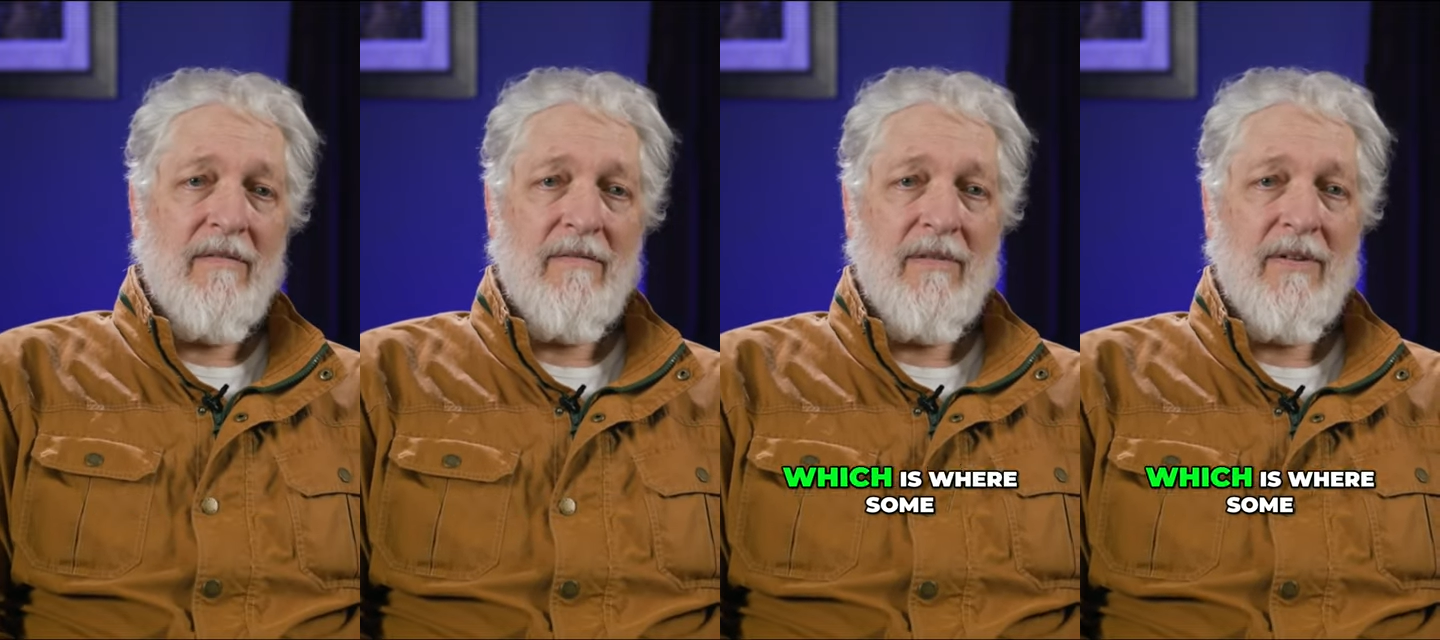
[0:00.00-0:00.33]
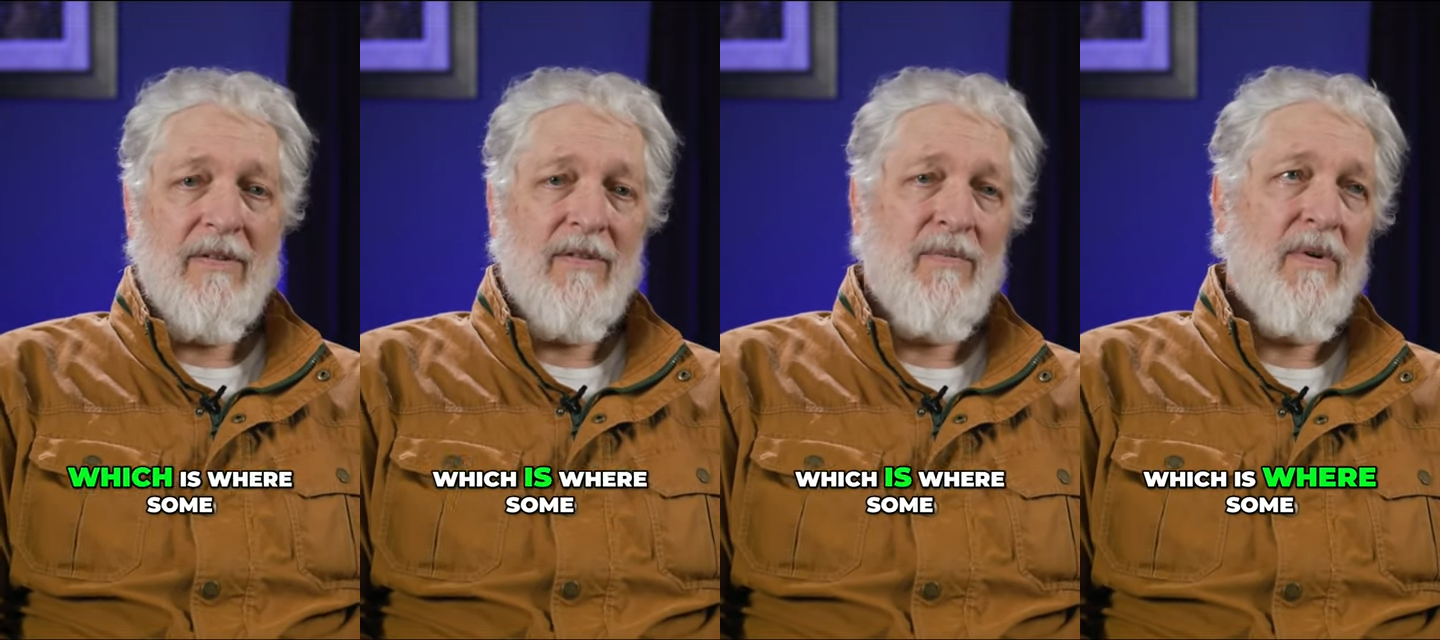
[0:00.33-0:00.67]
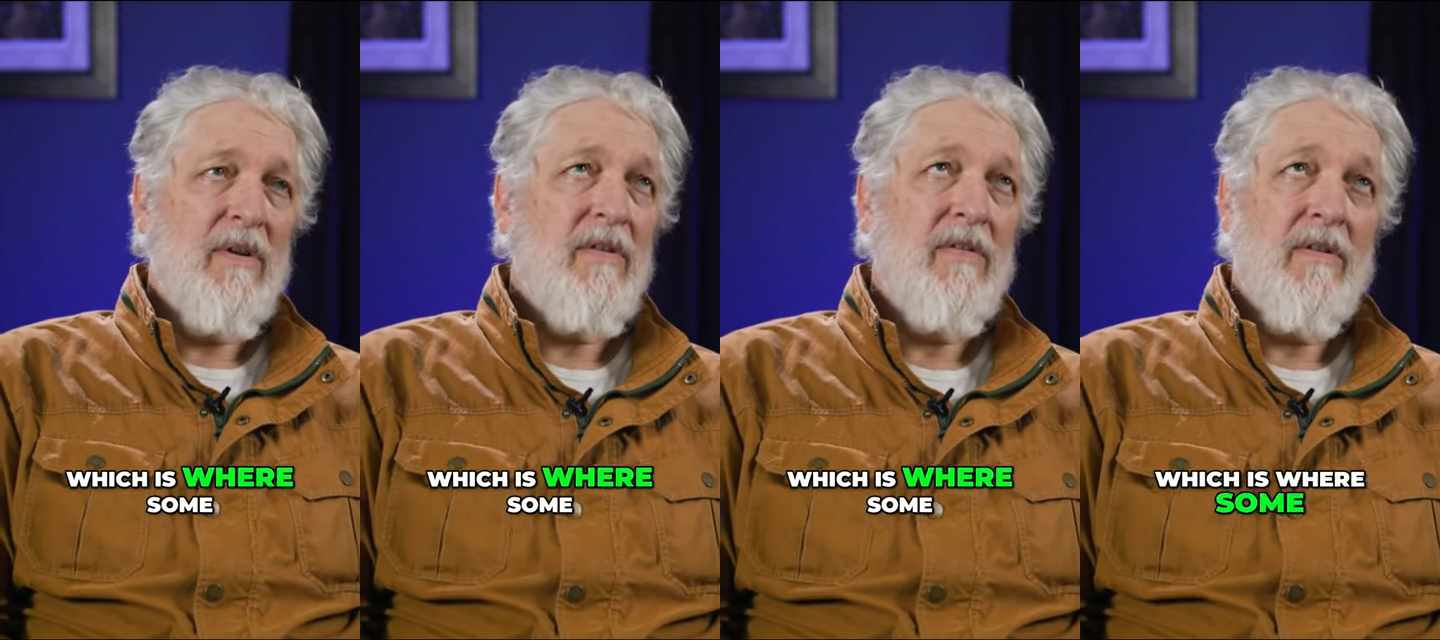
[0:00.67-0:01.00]
which is where
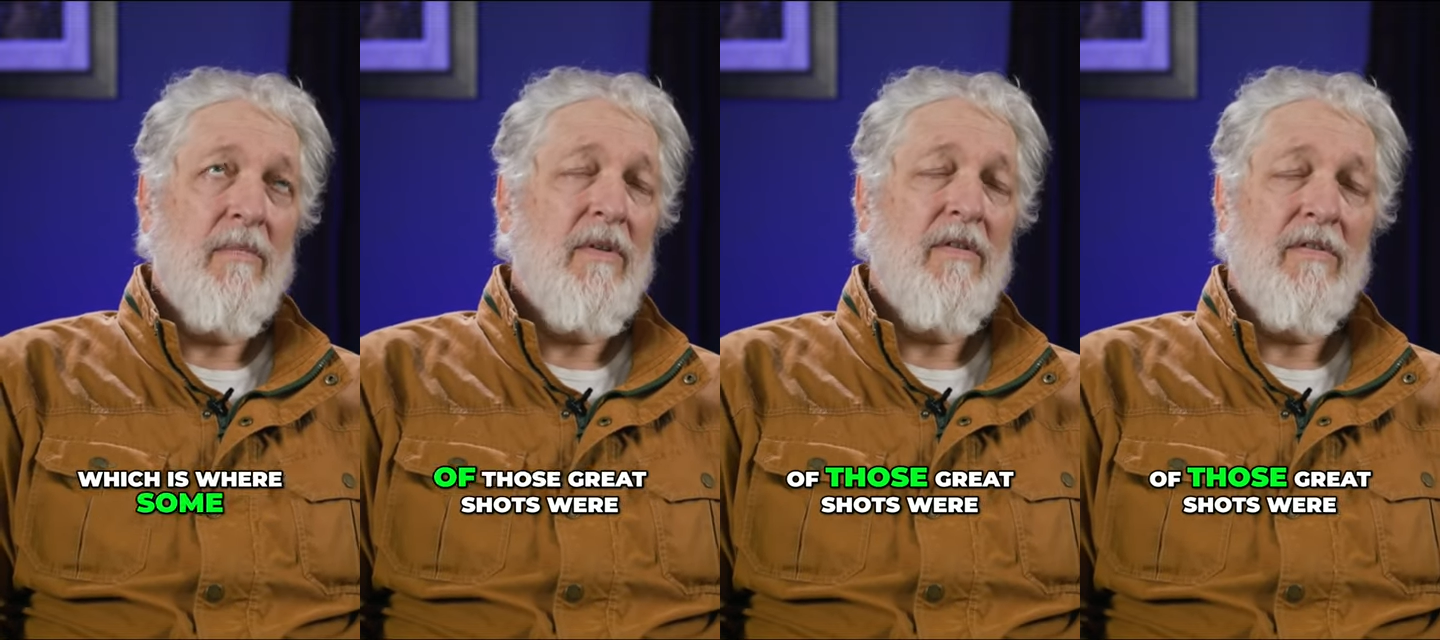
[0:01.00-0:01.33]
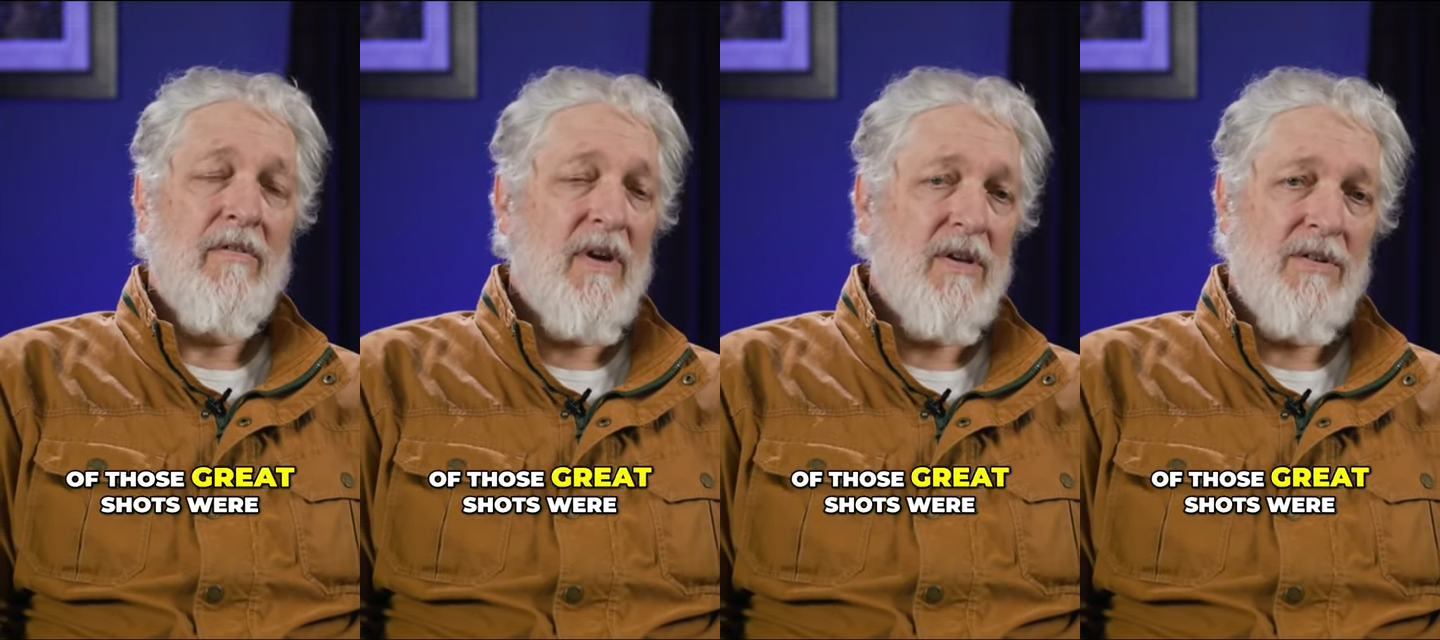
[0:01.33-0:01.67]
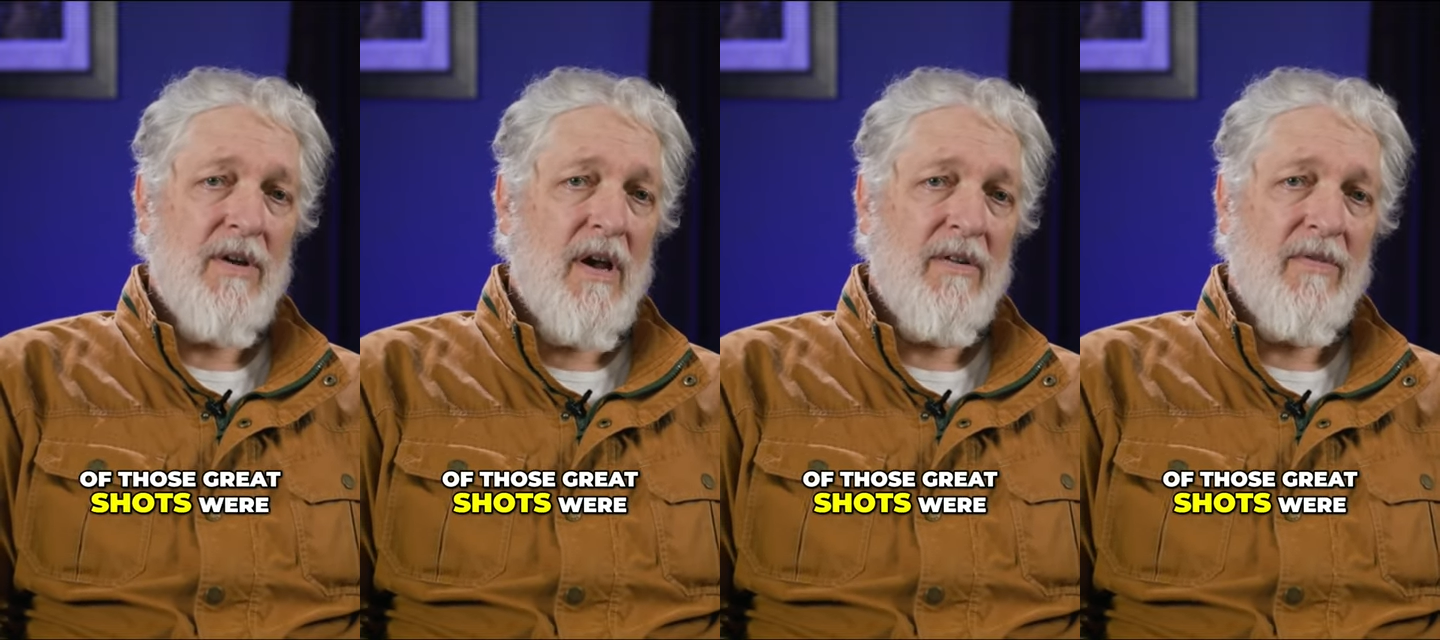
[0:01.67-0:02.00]
some of those great
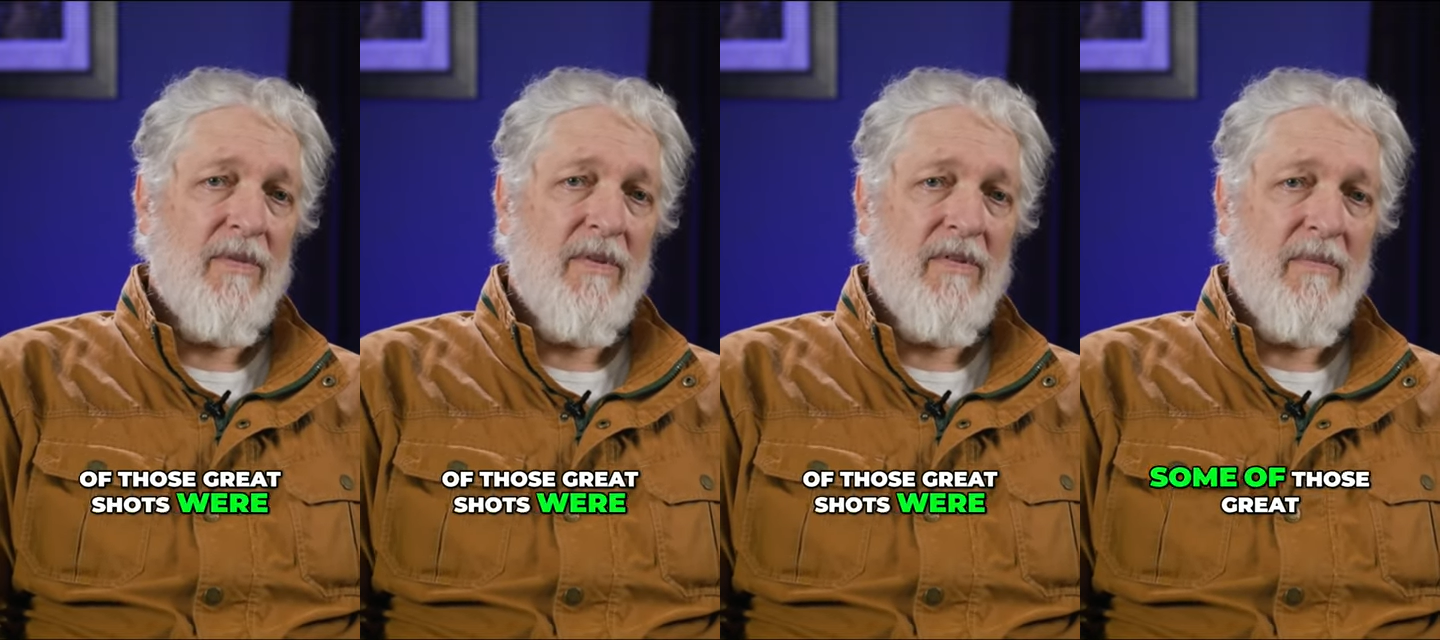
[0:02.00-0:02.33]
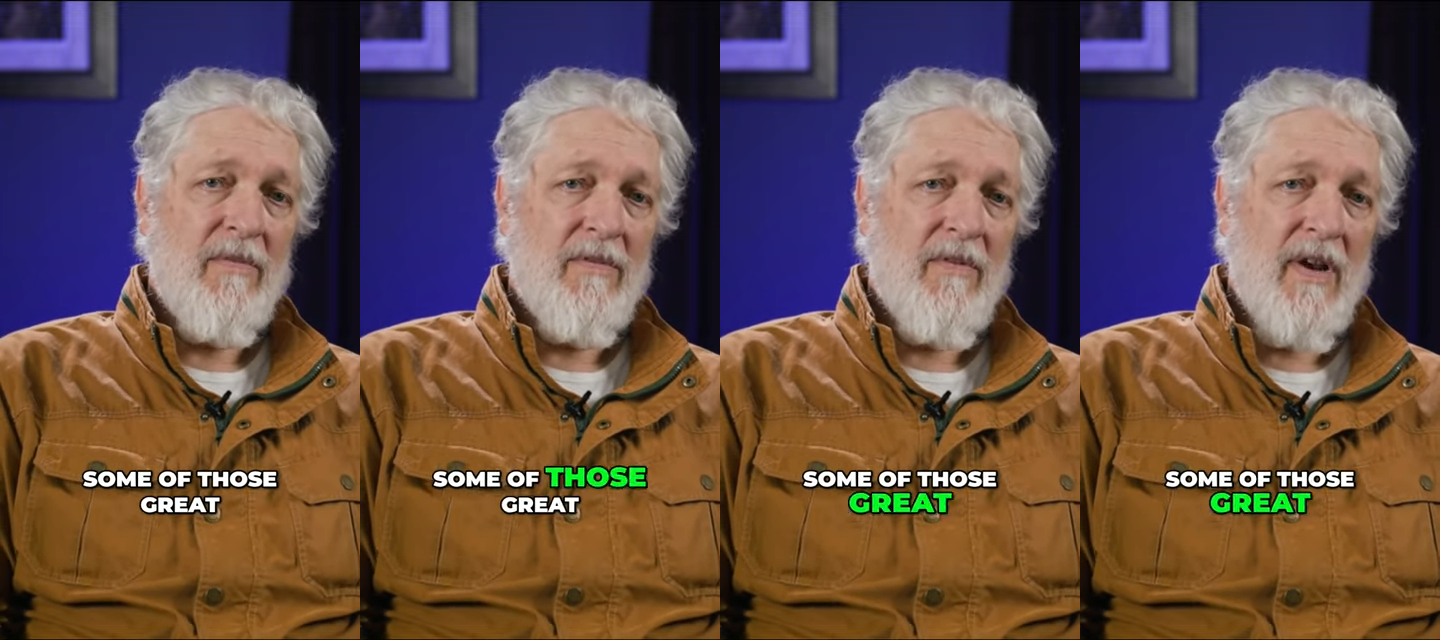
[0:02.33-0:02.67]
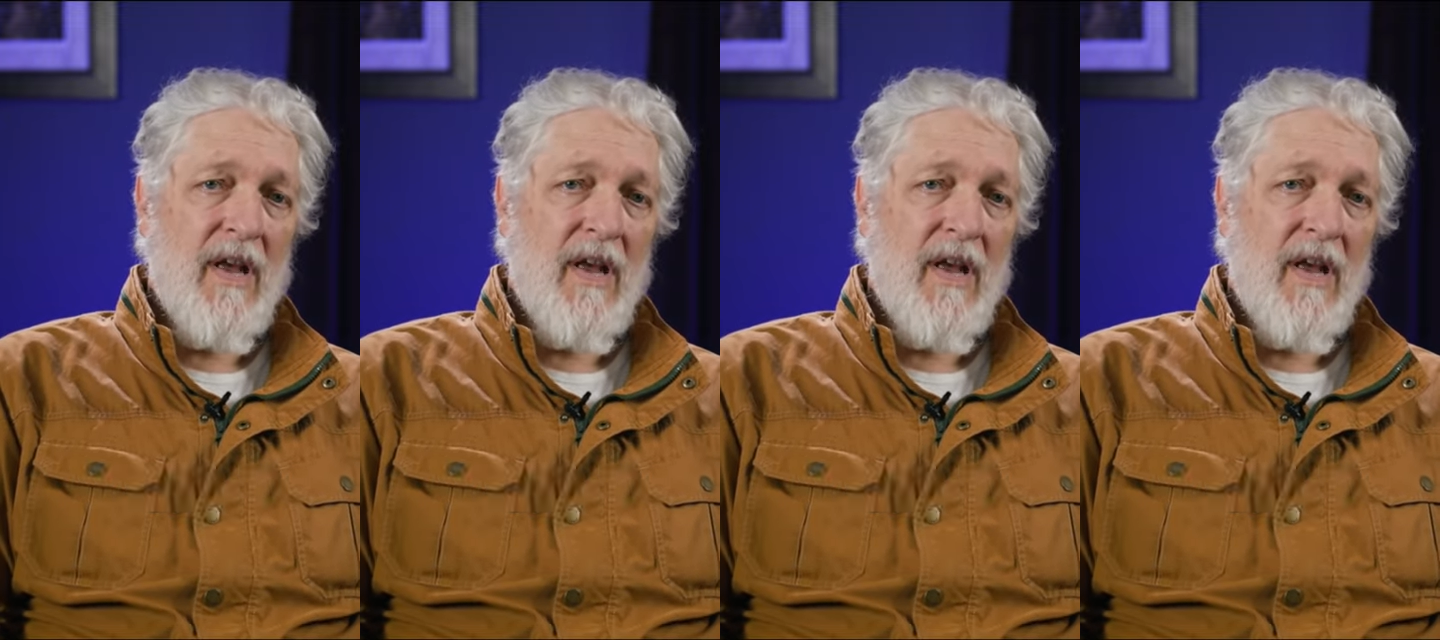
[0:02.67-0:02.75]
shots were, some of those great